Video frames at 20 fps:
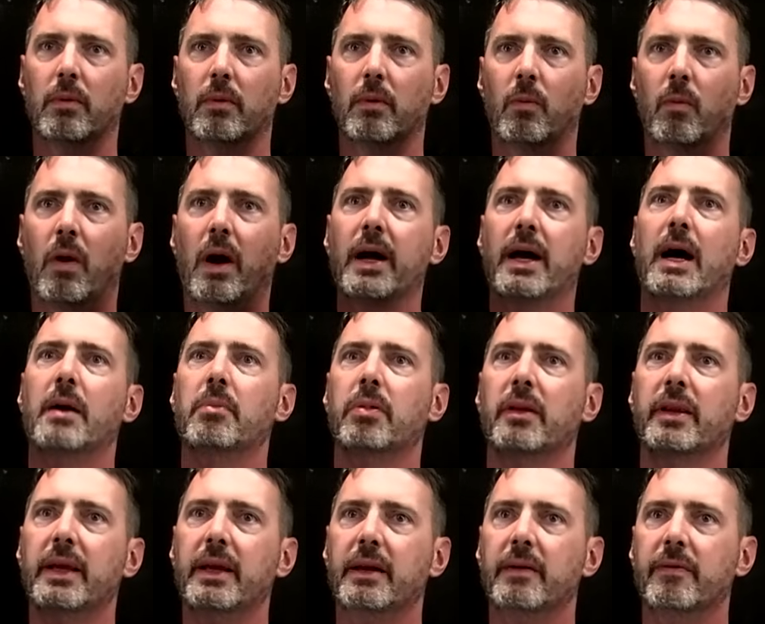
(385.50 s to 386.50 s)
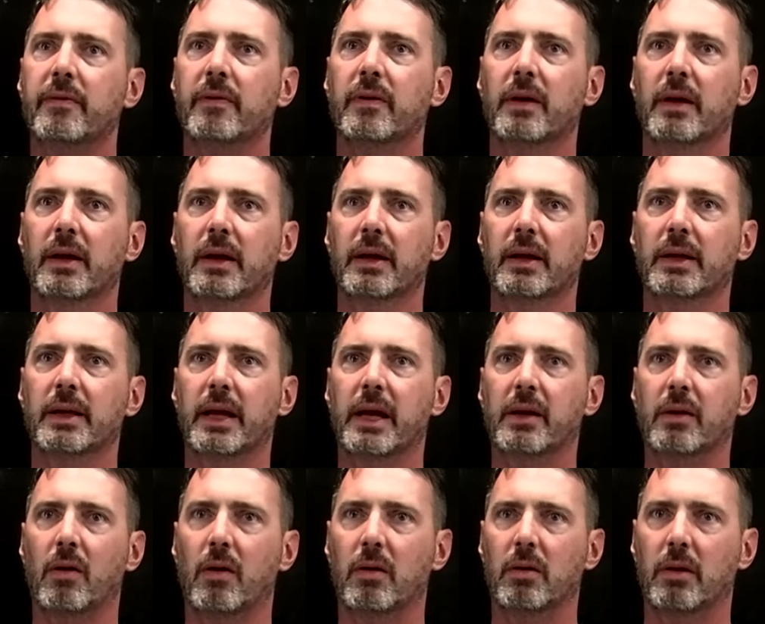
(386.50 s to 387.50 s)
I believe in
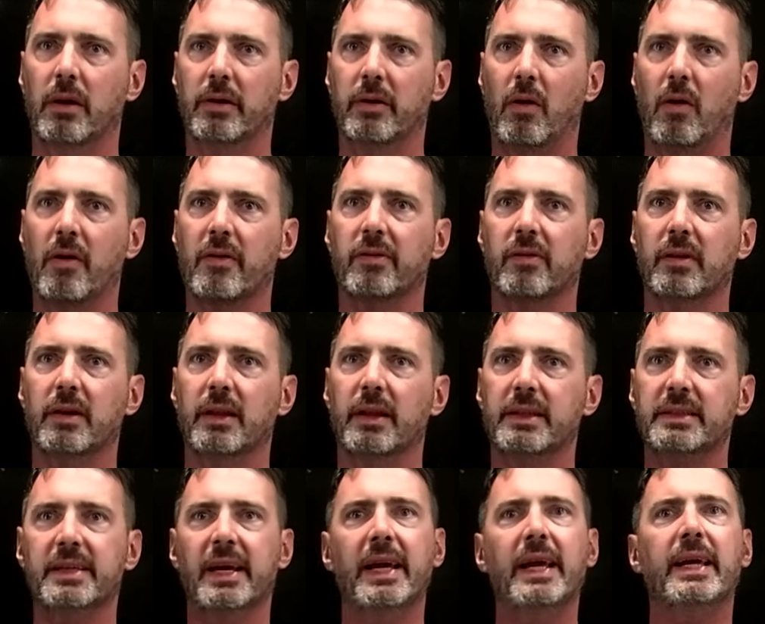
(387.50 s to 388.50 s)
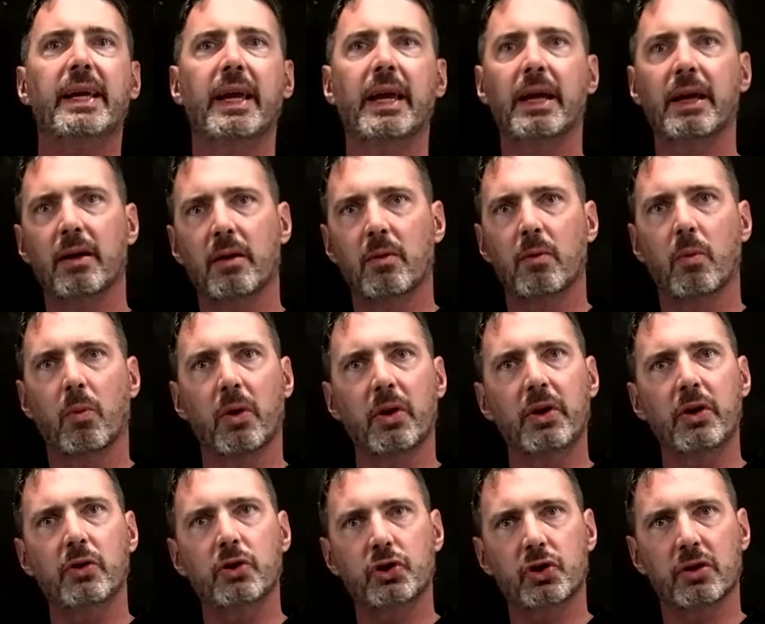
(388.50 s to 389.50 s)
honestly like taking where
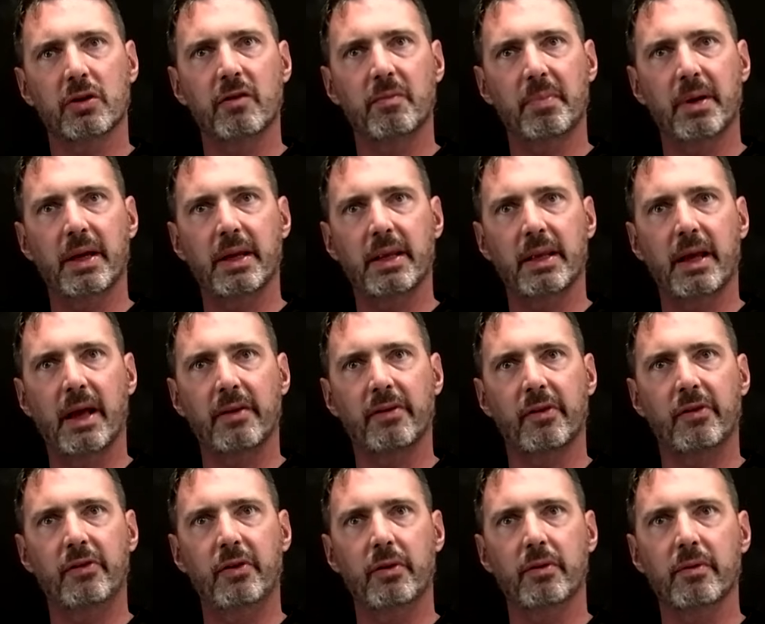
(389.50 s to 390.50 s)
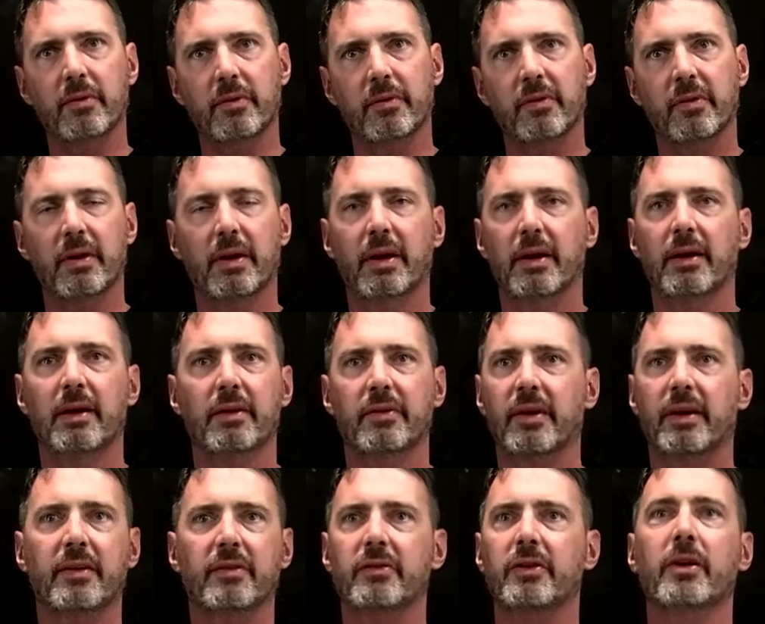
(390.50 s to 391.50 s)
you should have been as a student. Say
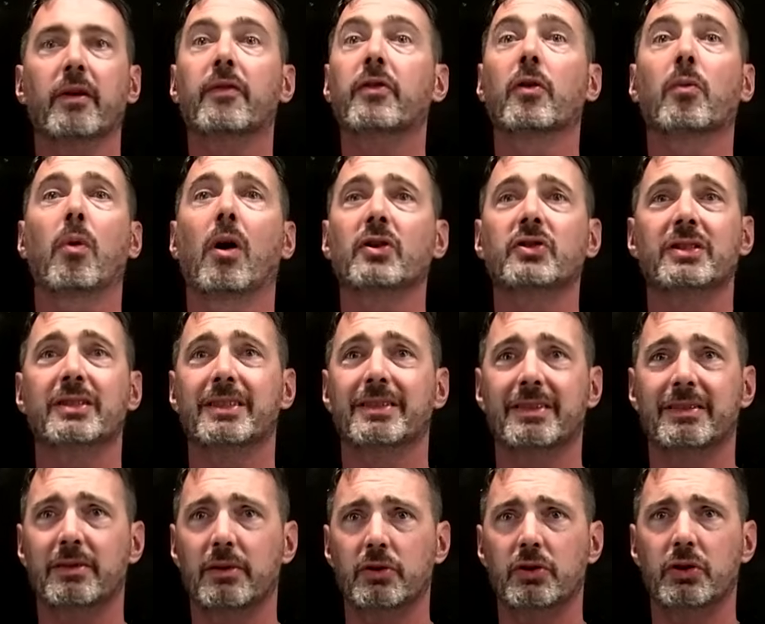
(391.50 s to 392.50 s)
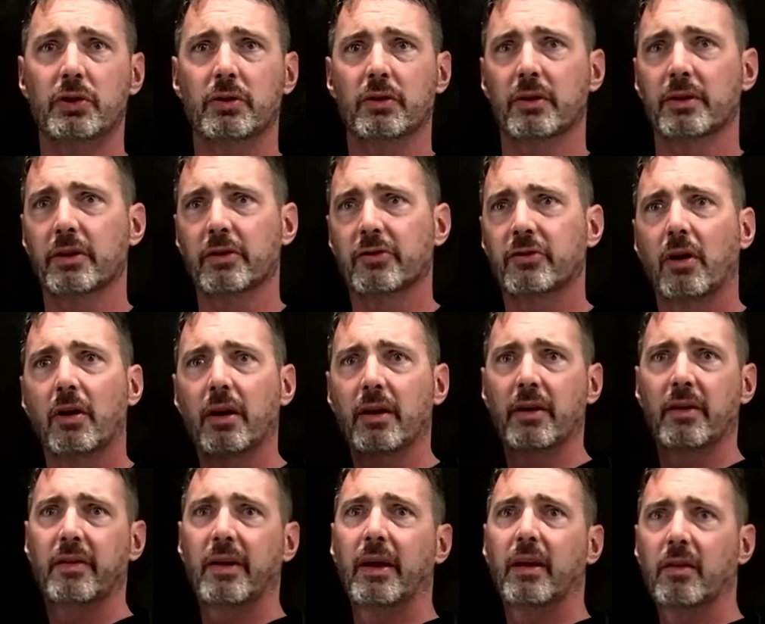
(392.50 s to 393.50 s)
if you're watching this as a junior and you're starting to
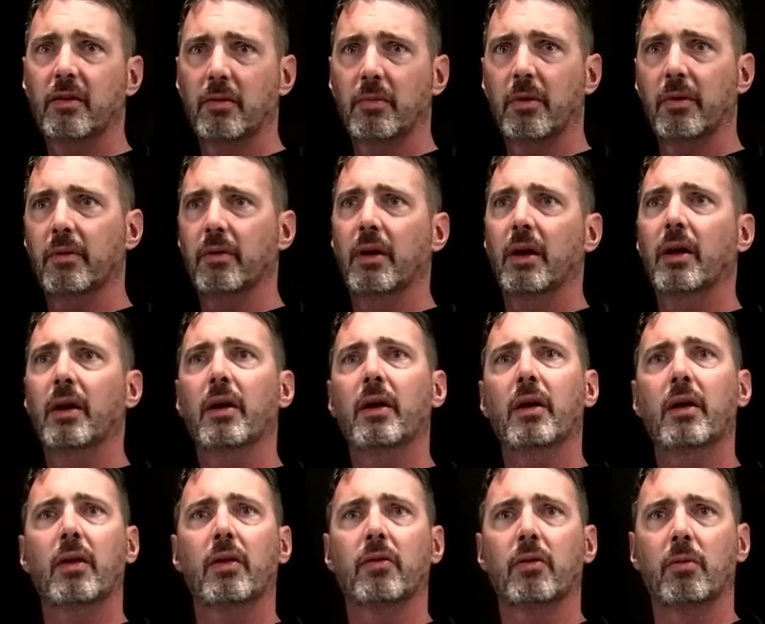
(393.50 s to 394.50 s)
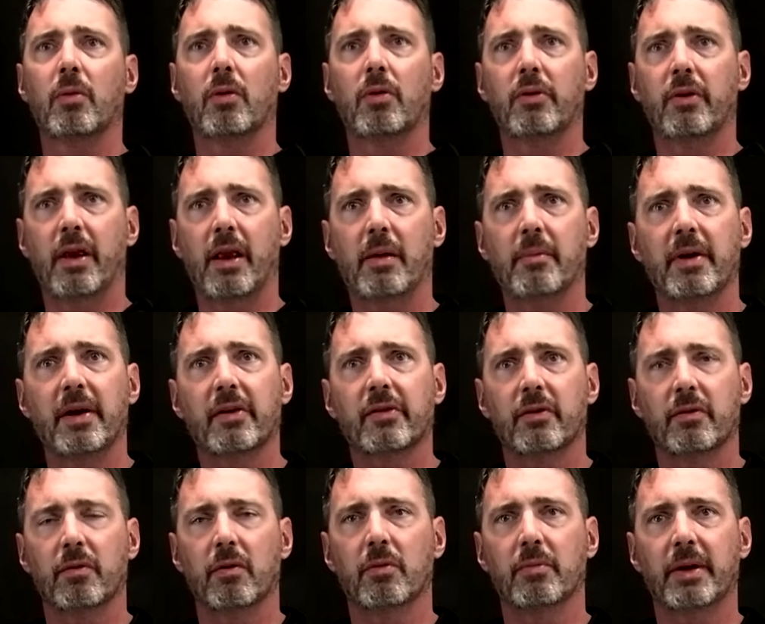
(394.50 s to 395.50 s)
take thermodynamics or
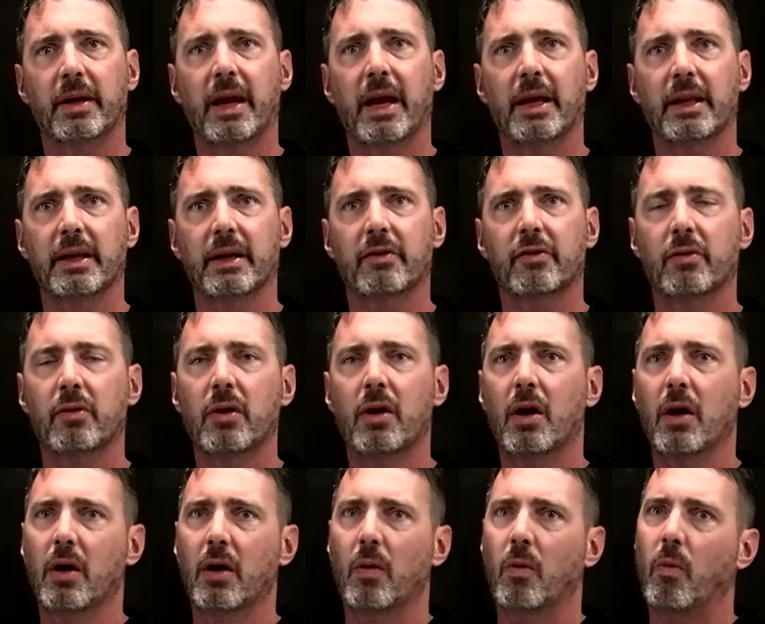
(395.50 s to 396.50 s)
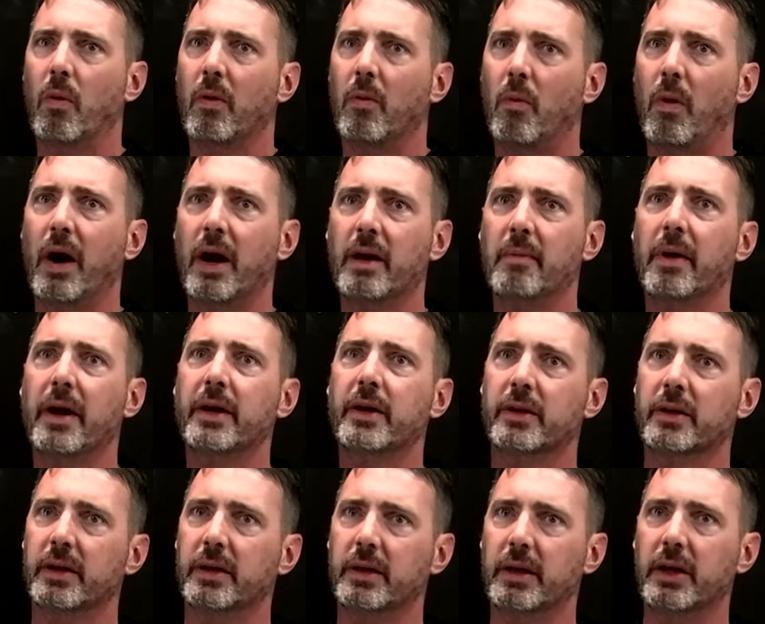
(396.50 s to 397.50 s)
fluid mechanics. Why am I going
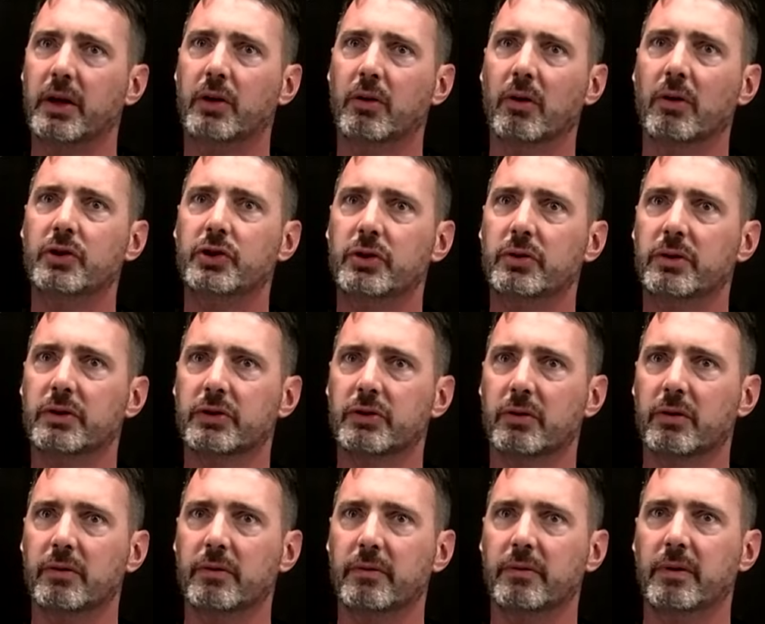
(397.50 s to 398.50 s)
to encourage you to sort of